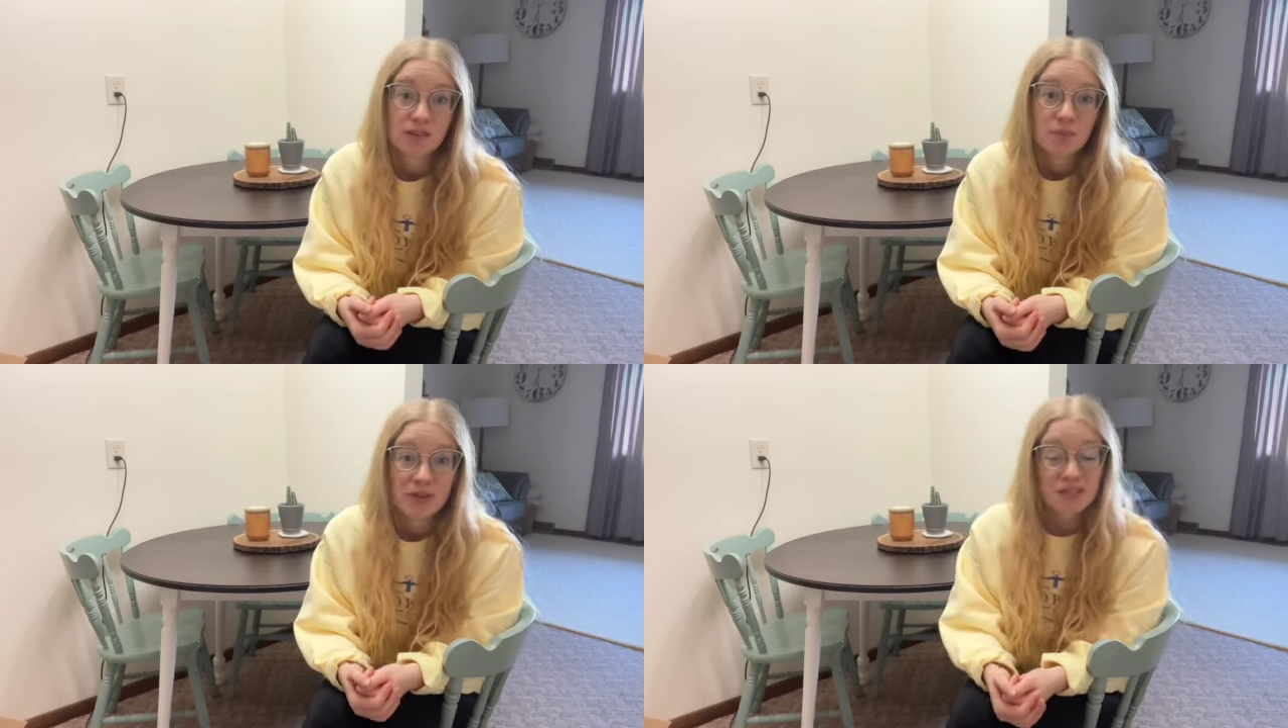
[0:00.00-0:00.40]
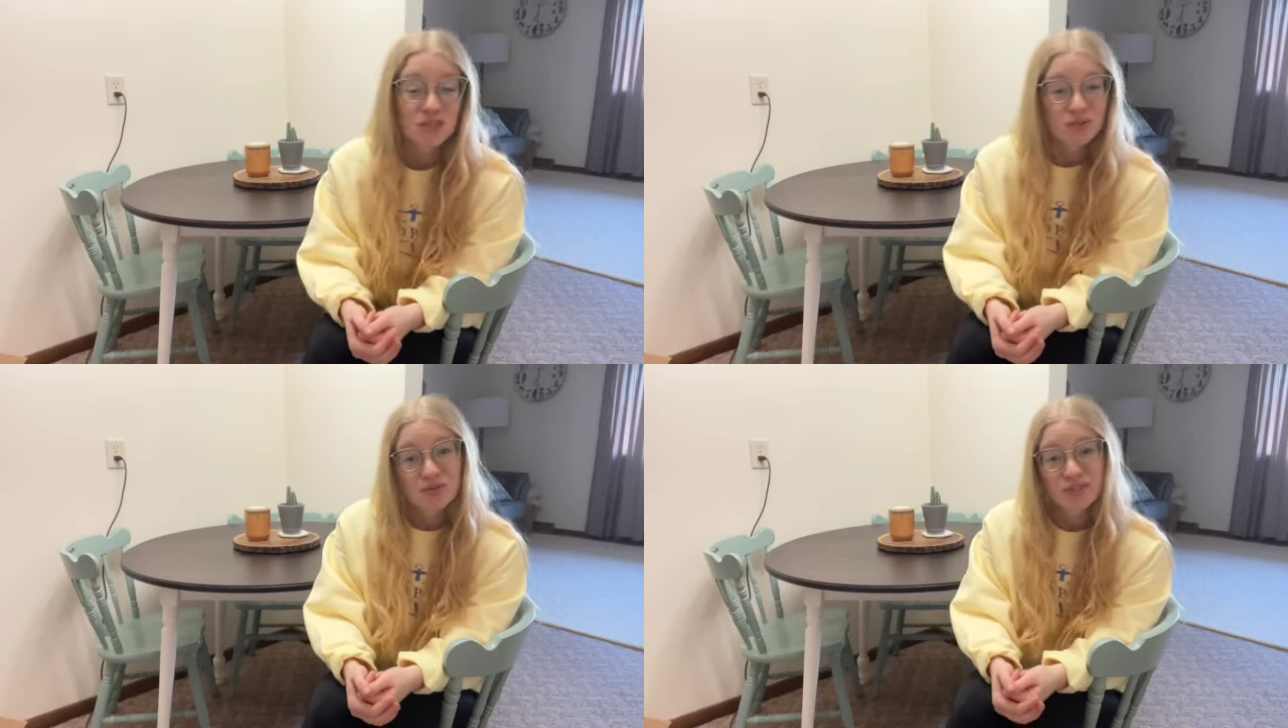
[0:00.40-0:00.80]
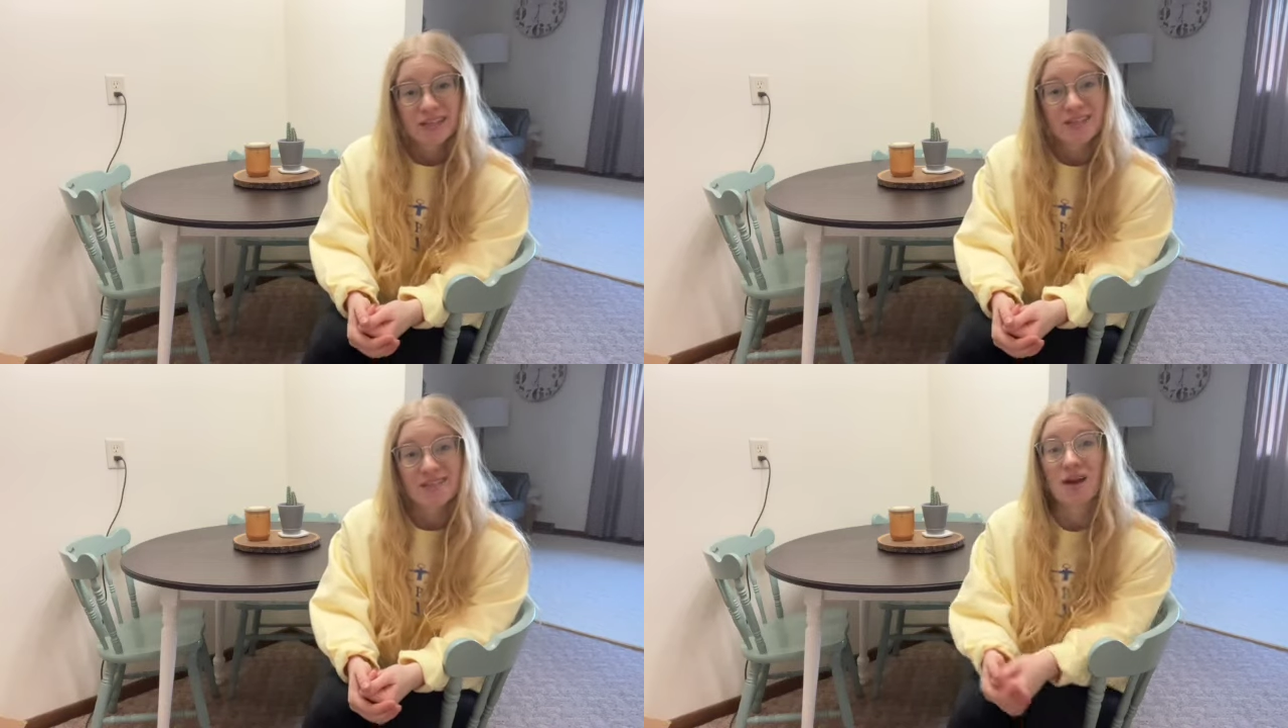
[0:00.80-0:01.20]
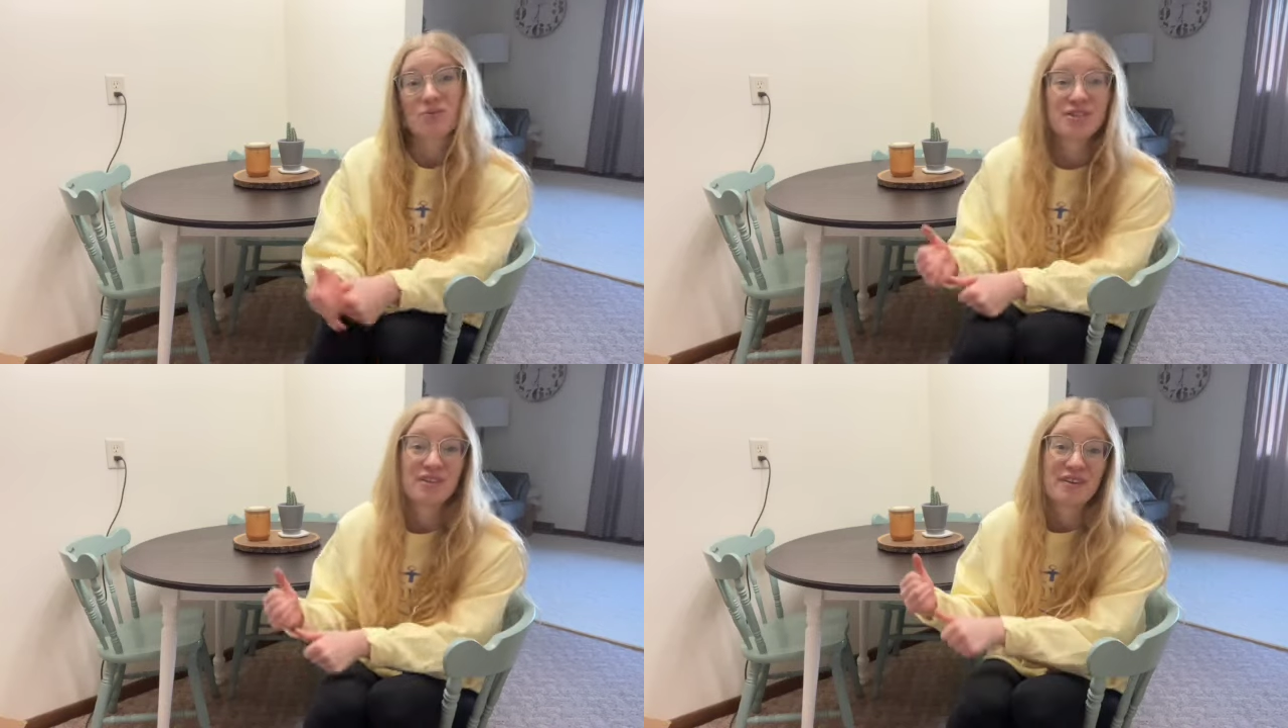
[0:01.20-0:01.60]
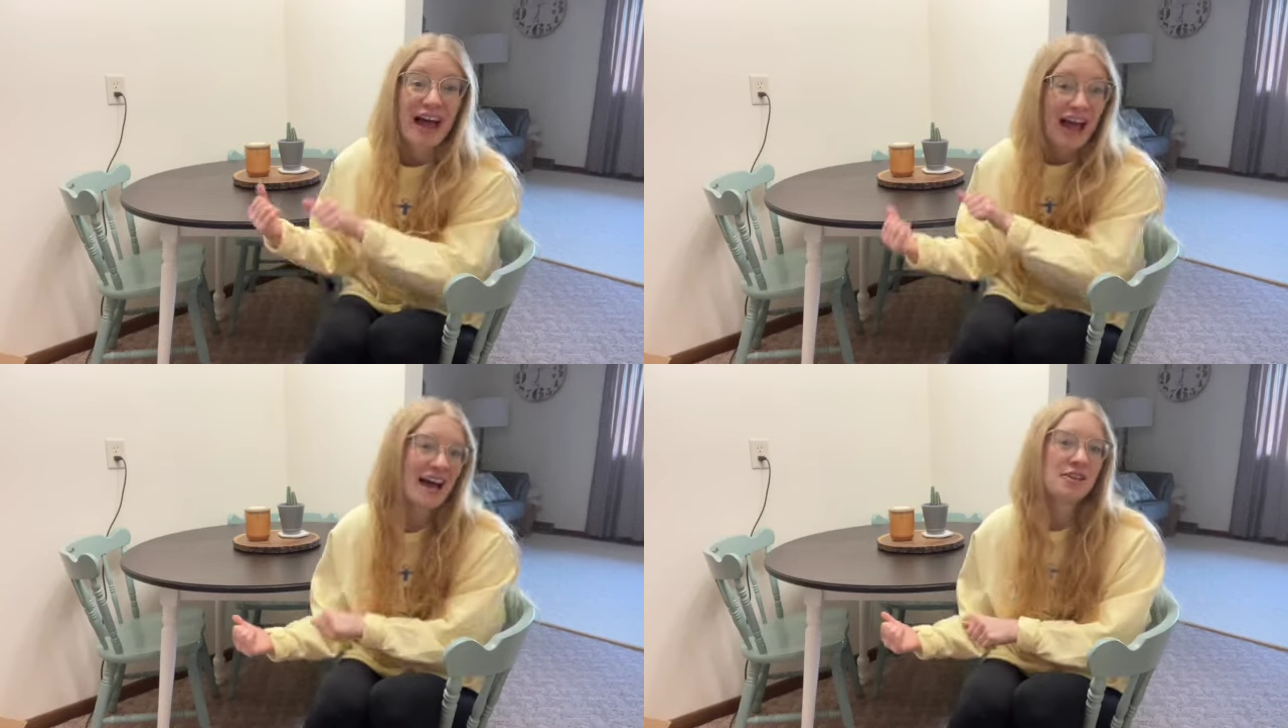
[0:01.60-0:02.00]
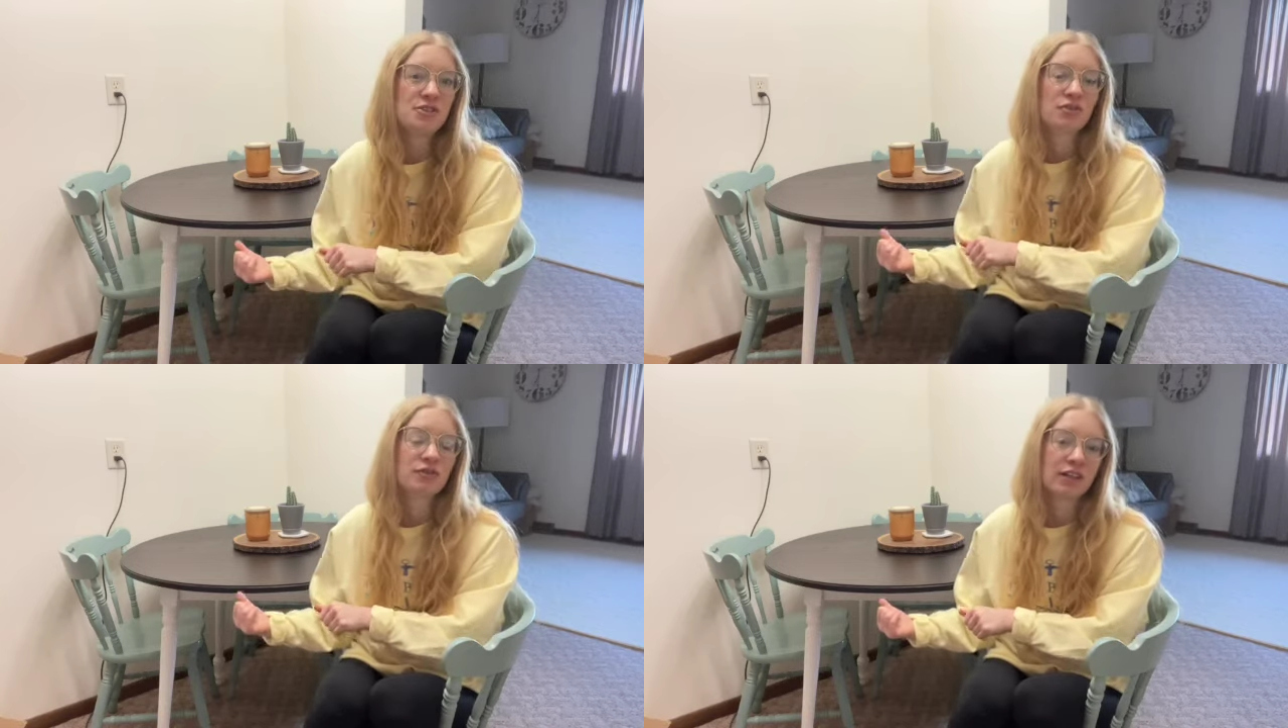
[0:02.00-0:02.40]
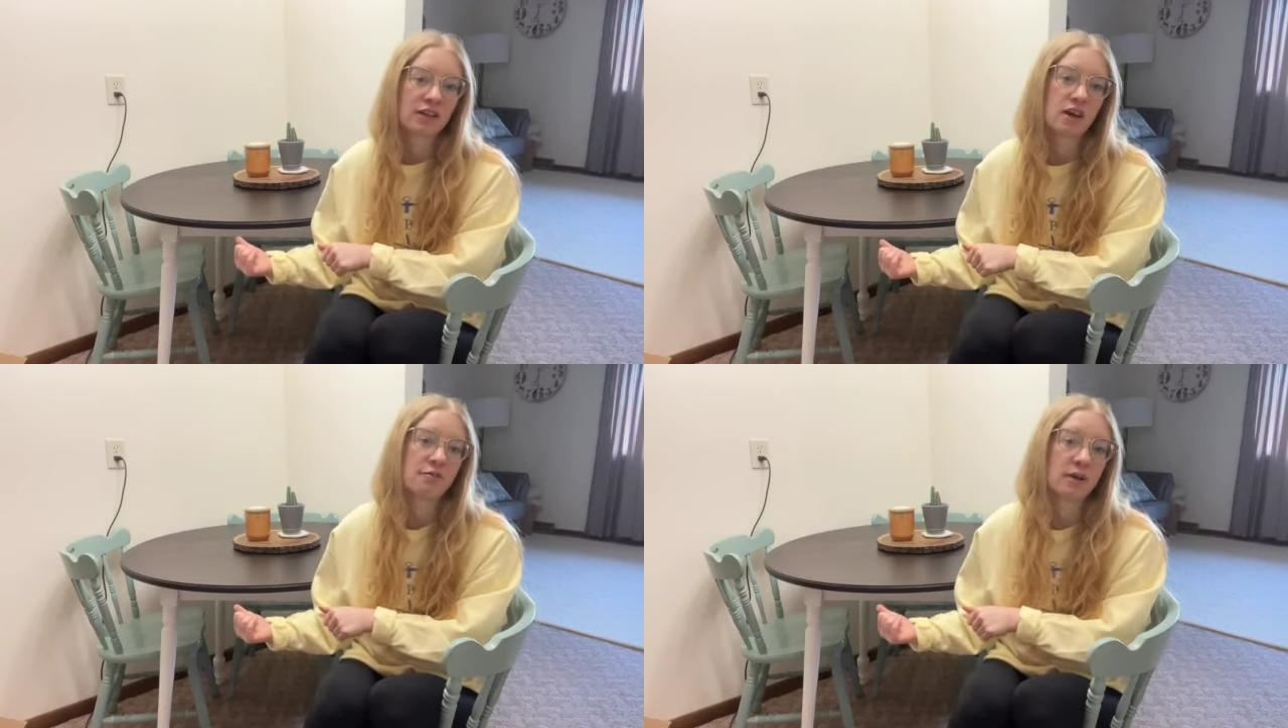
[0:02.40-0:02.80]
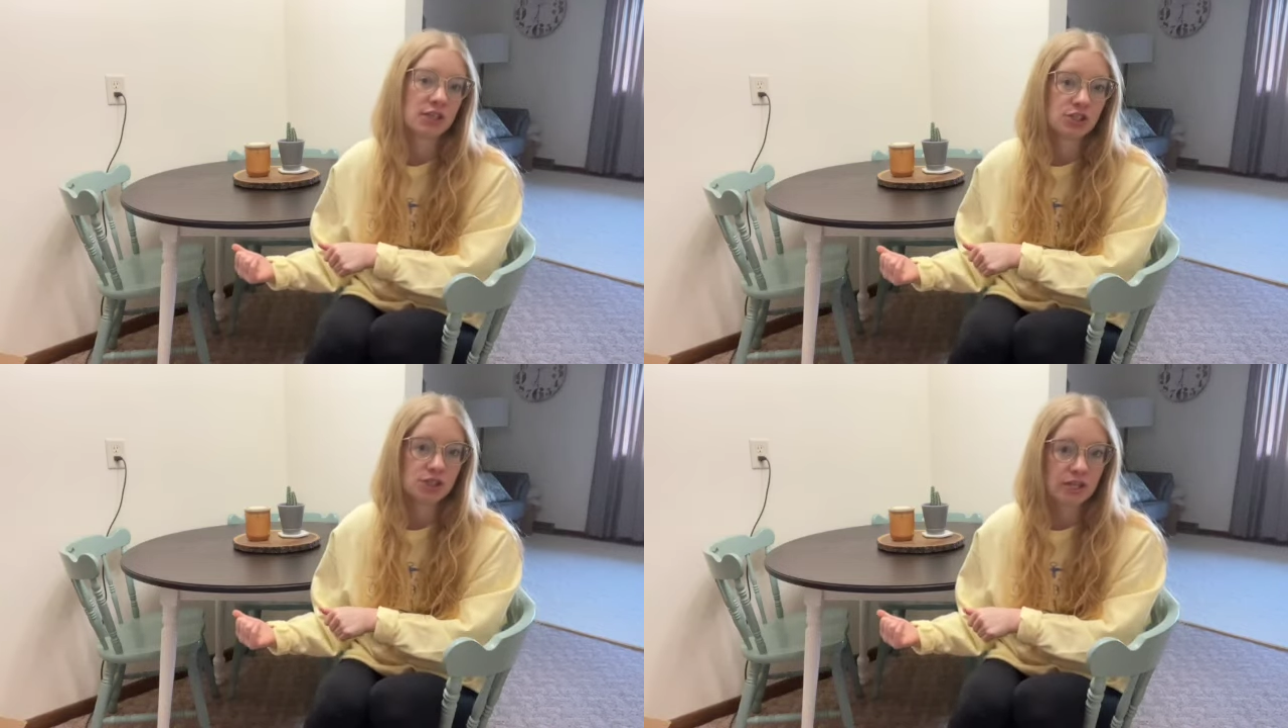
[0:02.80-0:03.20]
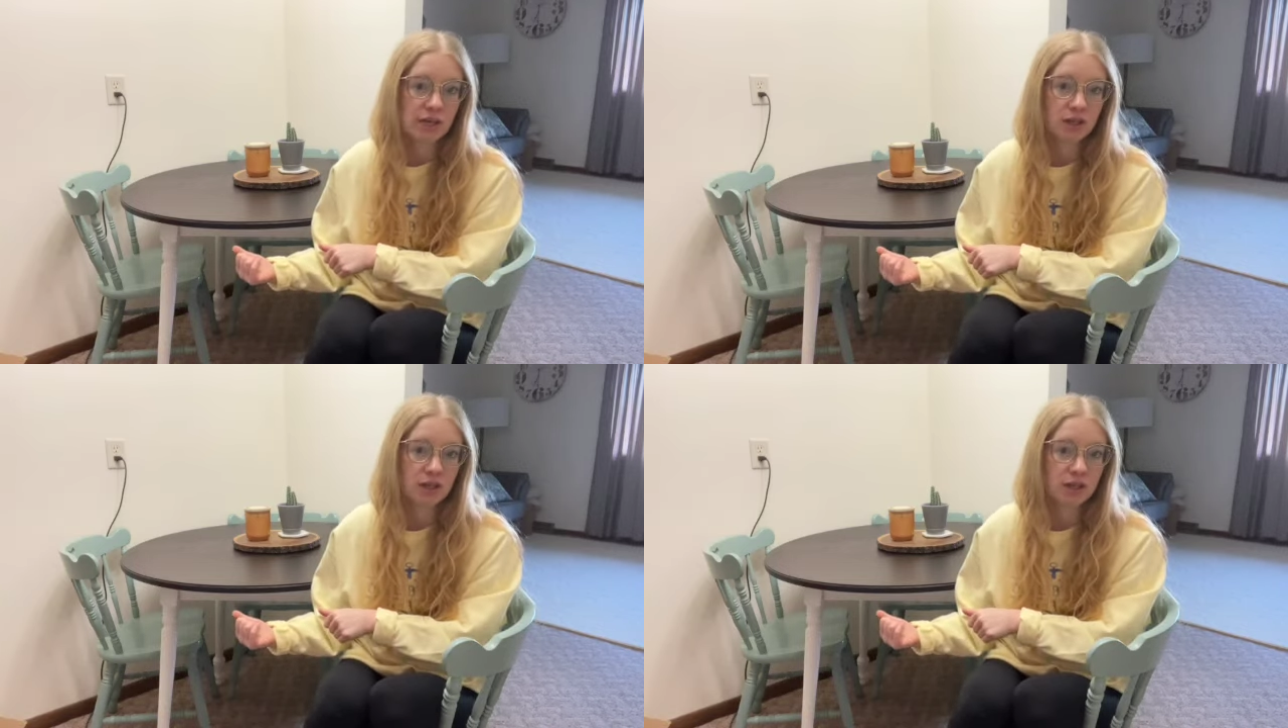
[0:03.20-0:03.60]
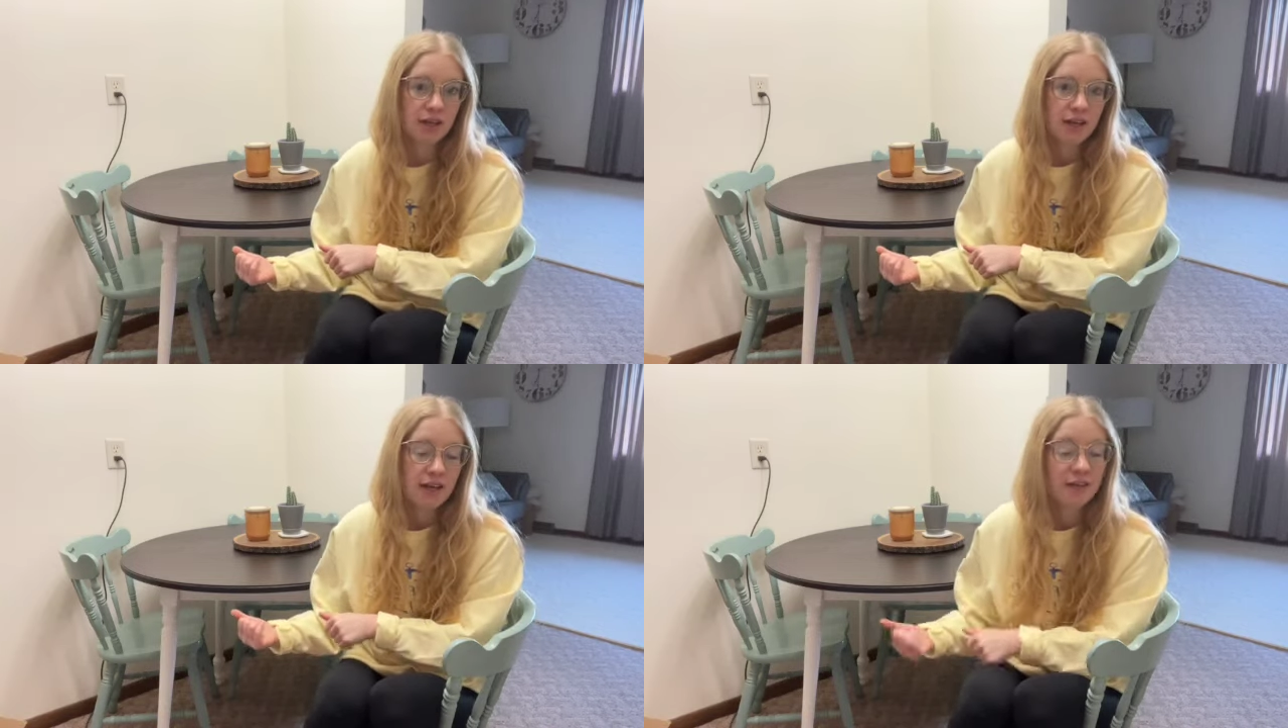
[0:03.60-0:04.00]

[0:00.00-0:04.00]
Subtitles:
Because the truth is, I wouldn't have had to have cleaned off my kitchen table if